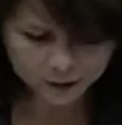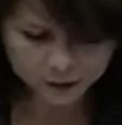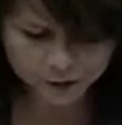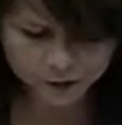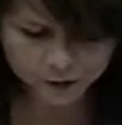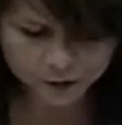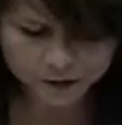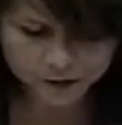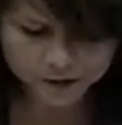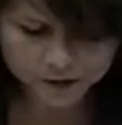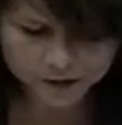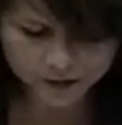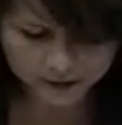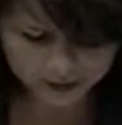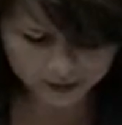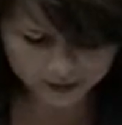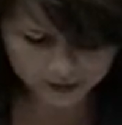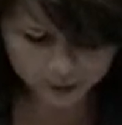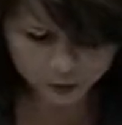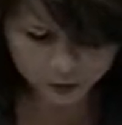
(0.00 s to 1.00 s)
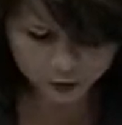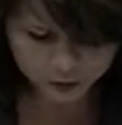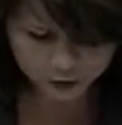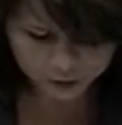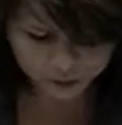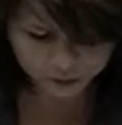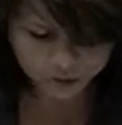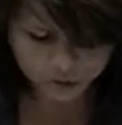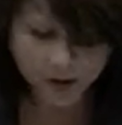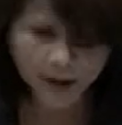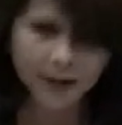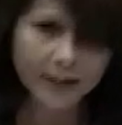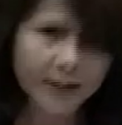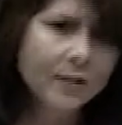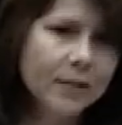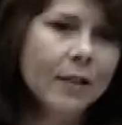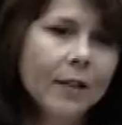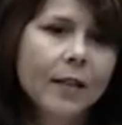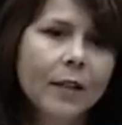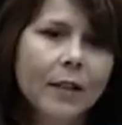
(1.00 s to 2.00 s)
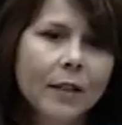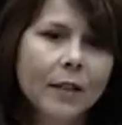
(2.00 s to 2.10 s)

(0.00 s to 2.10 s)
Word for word: to install new laws